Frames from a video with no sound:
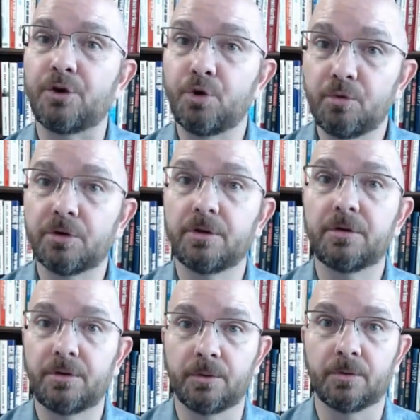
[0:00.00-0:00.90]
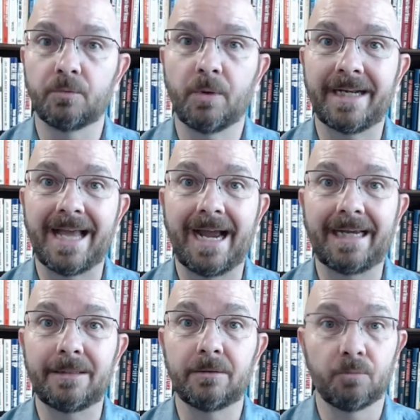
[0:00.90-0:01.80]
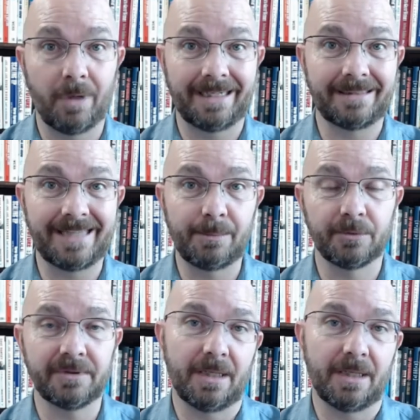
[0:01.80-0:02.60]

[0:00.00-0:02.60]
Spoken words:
used to do when I waited tables.